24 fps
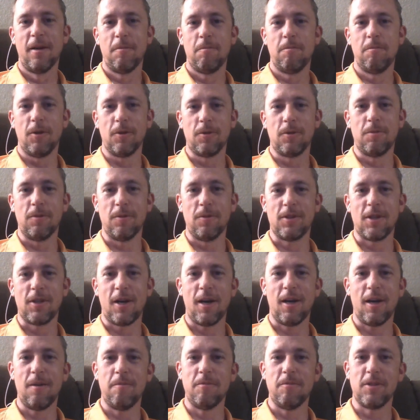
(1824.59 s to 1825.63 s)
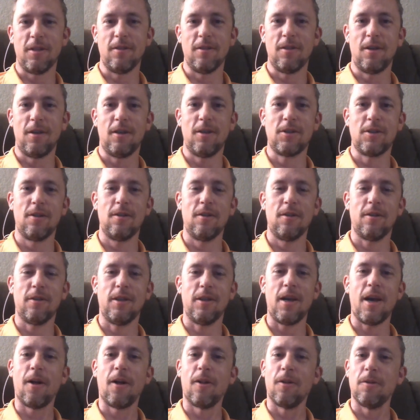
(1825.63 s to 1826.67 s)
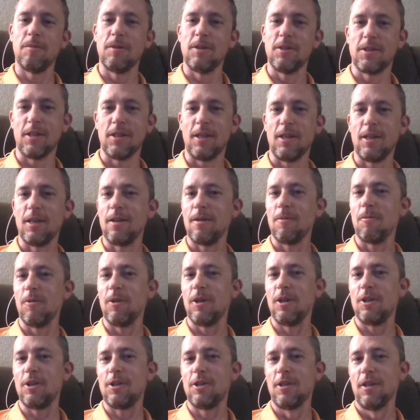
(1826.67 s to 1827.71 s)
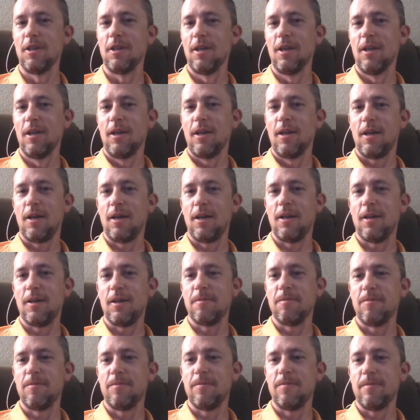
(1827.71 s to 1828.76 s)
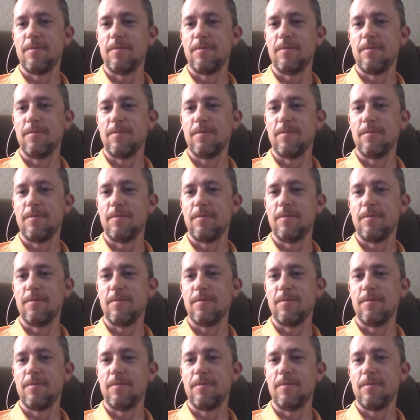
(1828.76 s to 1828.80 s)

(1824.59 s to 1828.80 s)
multiple times, and there are certainly elements in it which kind